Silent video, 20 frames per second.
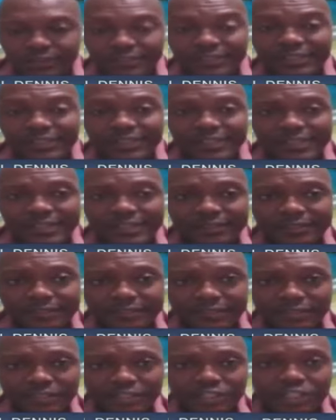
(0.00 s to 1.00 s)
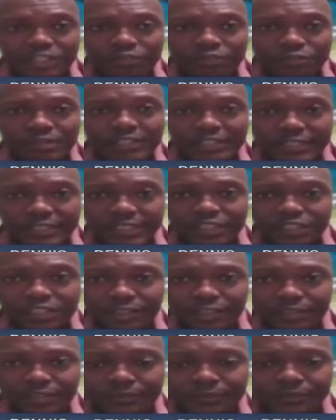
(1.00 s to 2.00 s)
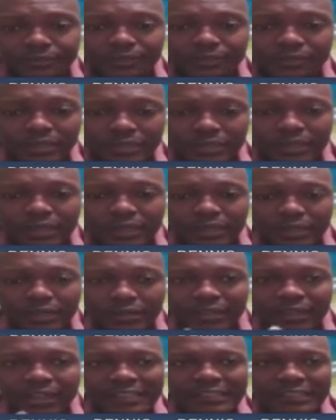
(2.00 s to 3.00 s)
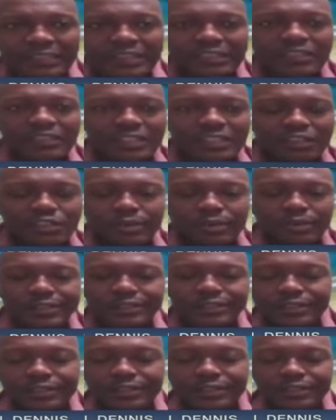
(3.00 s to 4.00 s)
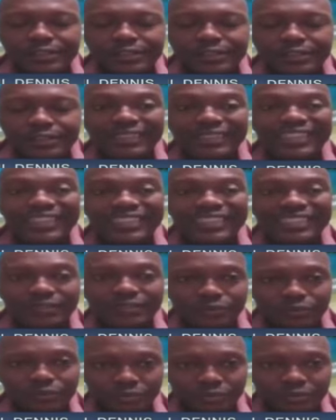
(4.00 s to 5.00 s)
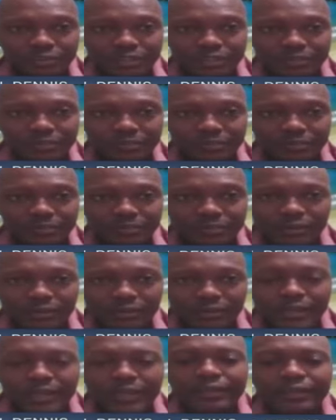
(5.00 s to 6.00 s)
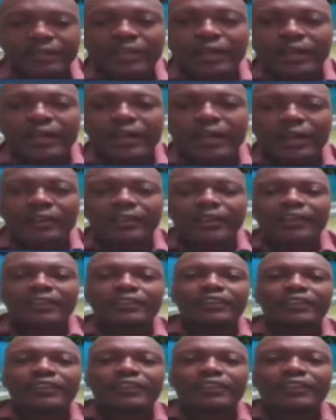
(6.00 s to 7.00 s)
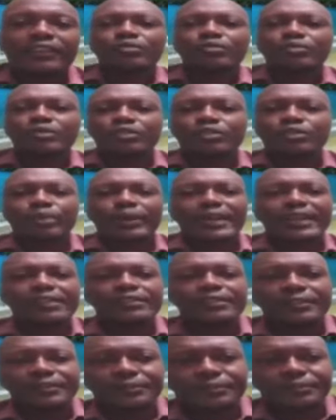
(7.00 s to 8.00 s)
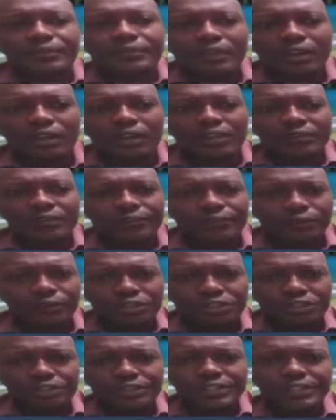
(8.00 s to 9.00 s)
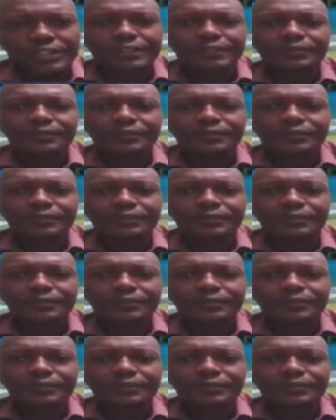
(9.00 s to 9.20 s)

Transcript: the last general election? The answer to that question is 80 votes, right? And, and therefore, it was quite unfortunate